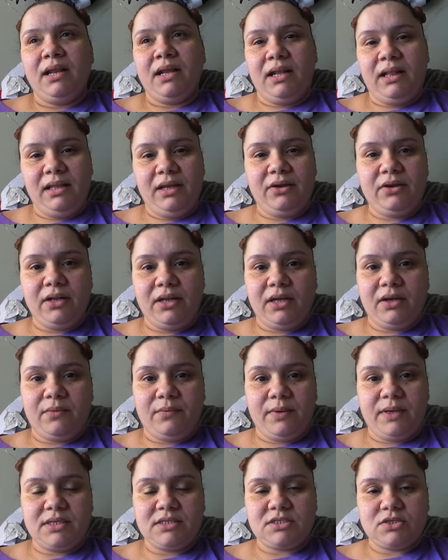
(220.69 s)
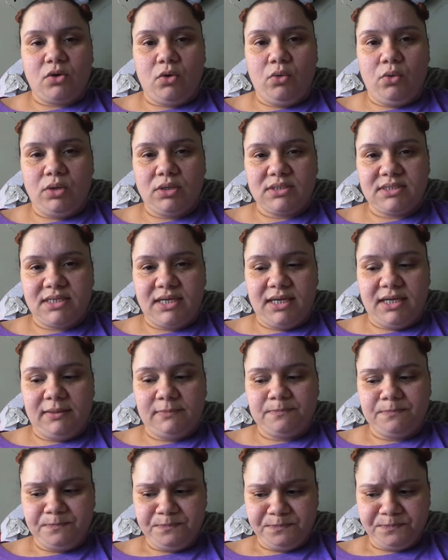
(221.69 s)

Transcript: clear liquids all day